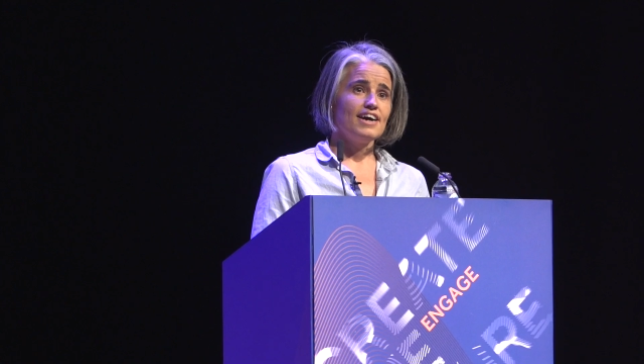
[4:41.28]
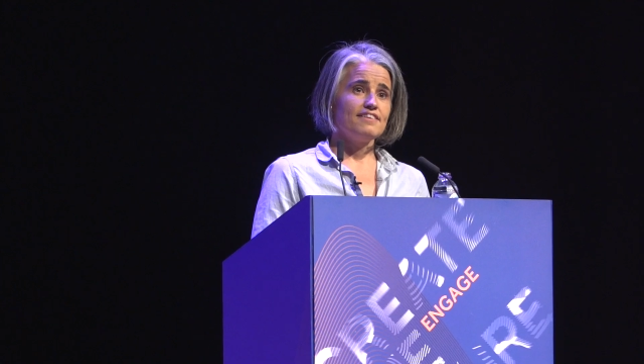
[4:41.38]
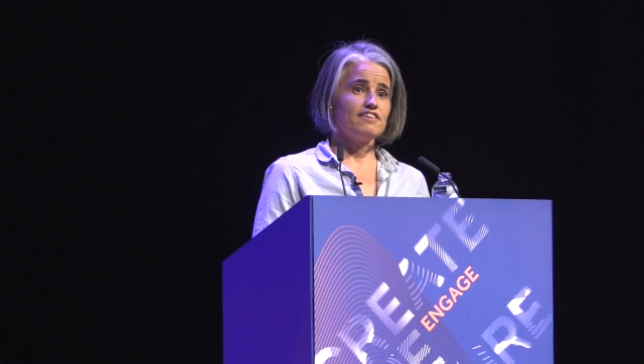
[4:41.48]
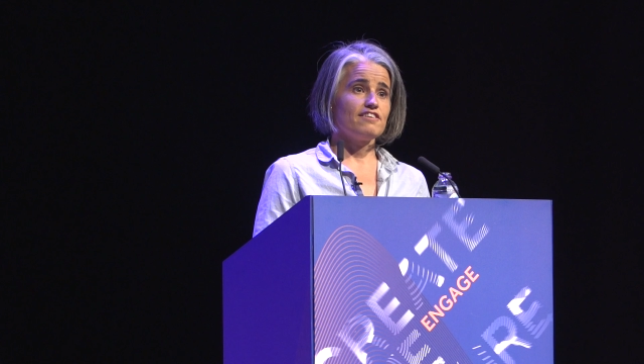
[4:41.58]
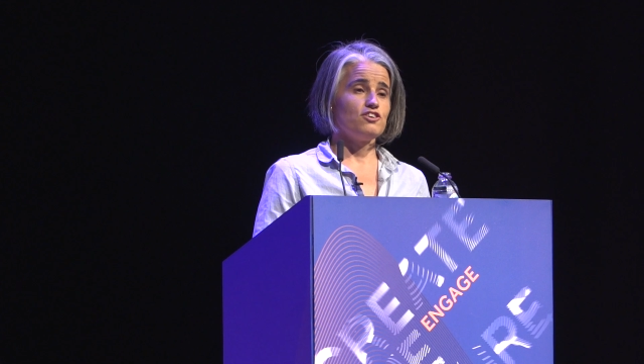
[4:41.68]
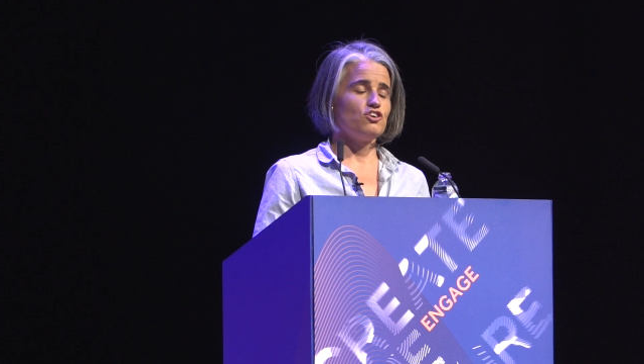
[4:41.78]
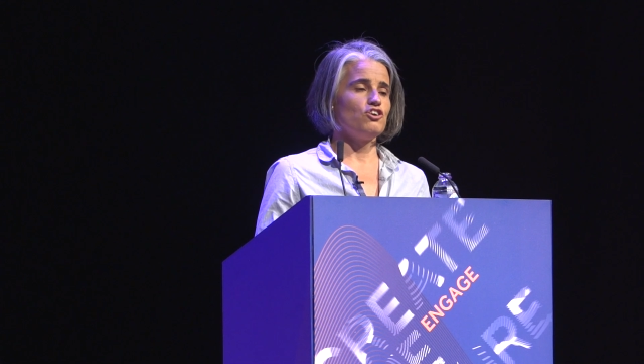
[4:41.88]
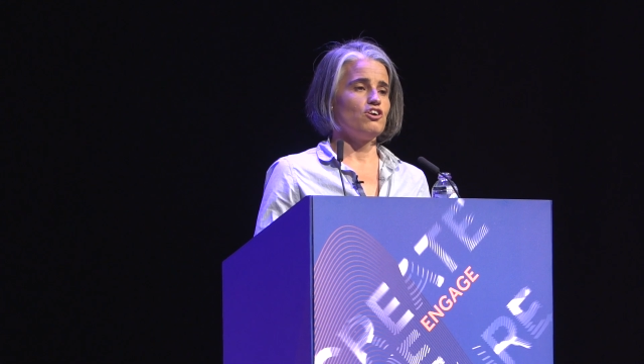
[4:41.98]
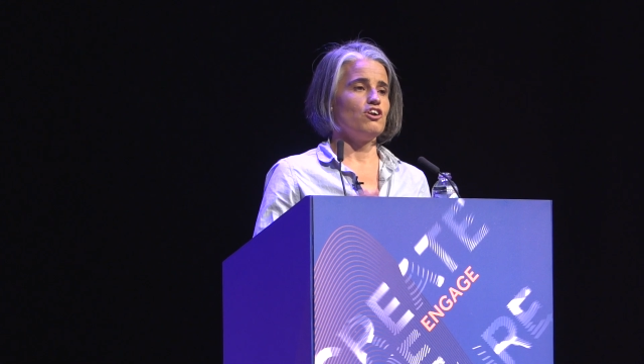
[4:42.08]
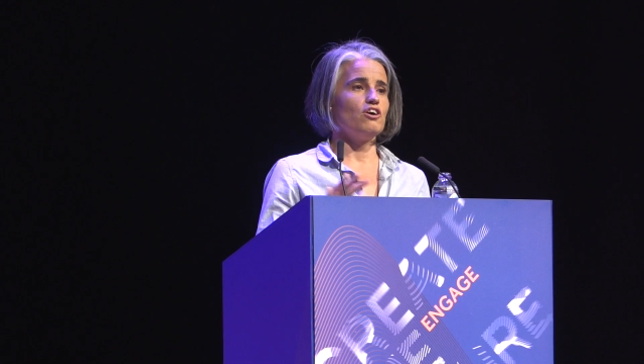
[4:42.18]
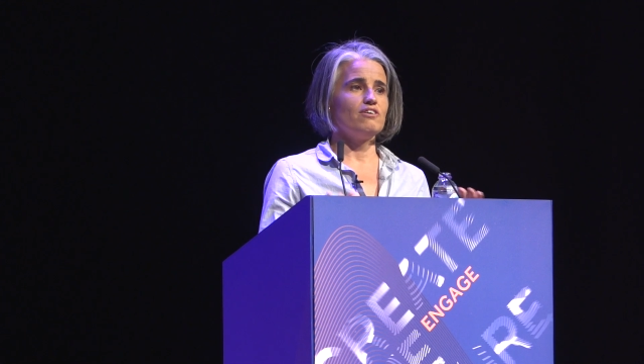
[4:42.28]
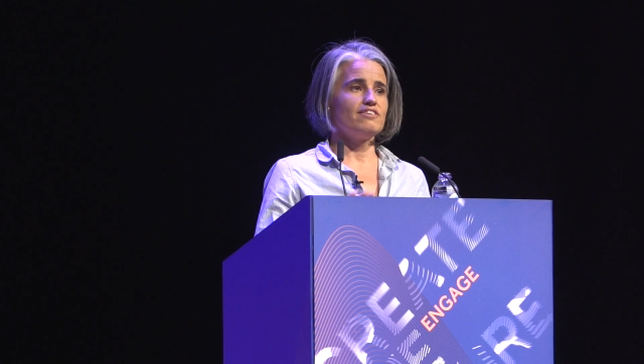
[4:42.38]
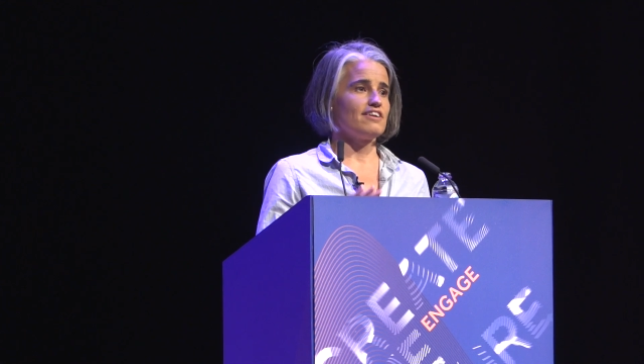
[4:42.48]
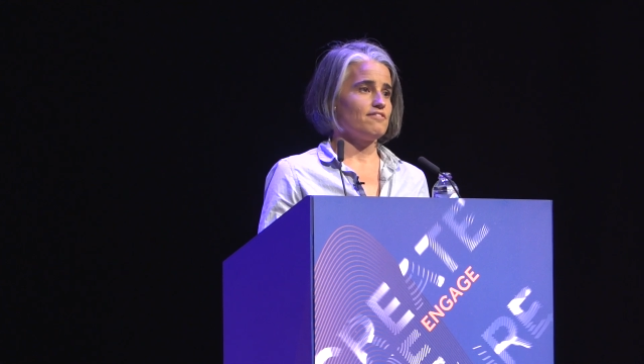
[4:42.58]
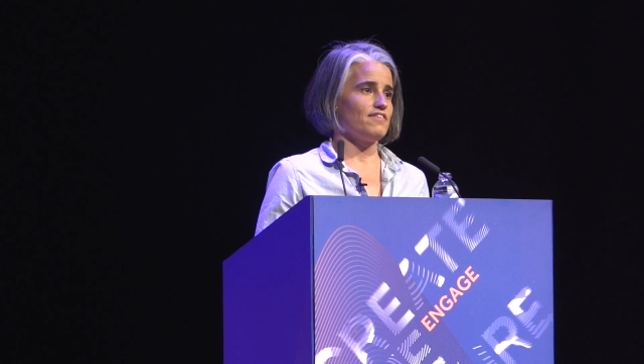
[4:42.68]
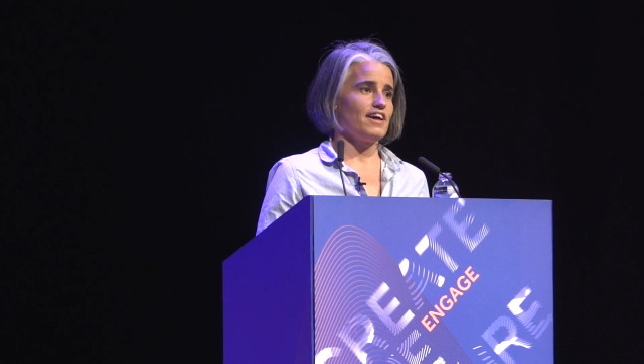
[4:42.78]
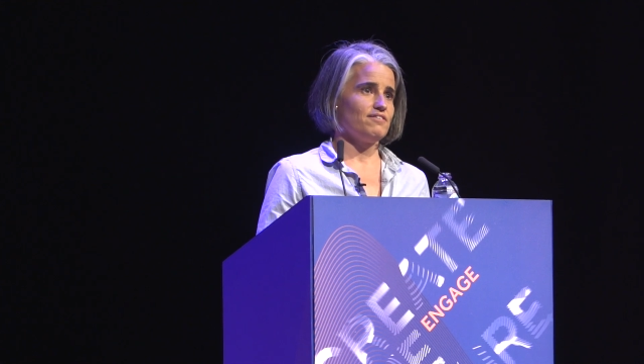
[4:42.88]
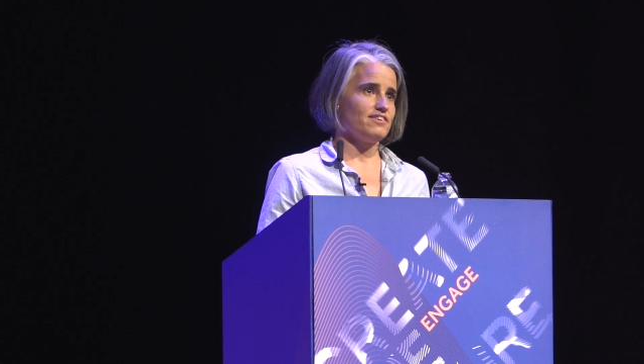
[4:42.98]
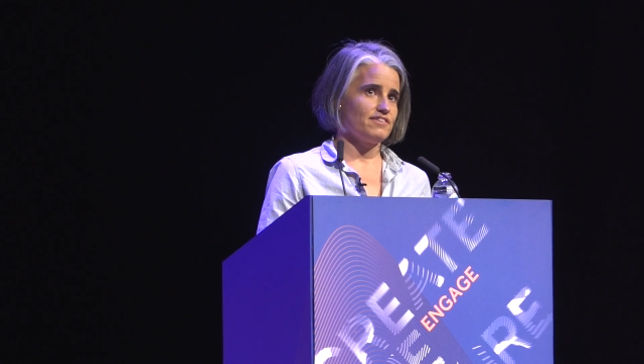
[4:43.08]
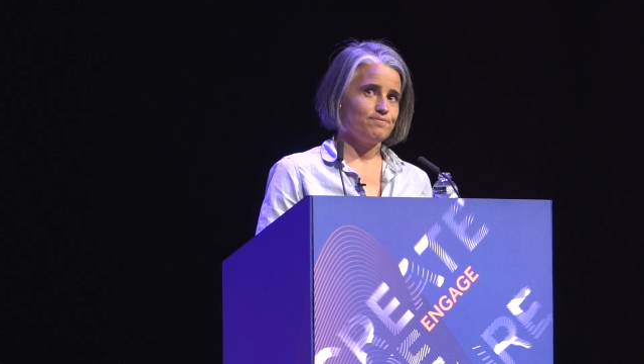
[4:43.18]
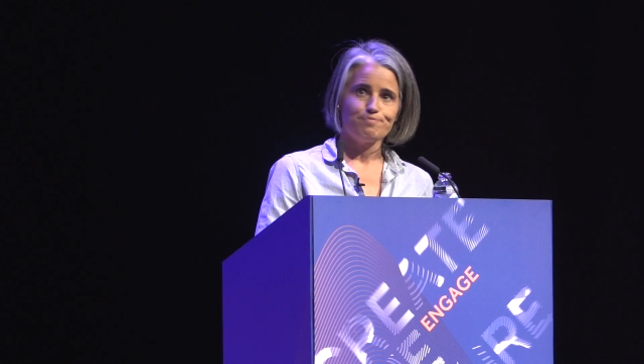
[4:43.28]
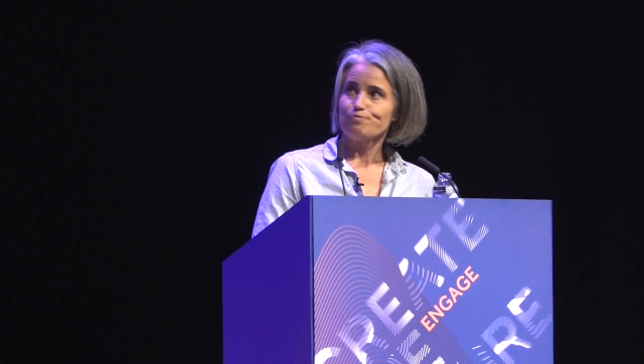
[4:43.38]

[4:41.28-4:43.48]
And they said, no, it's not for that reason.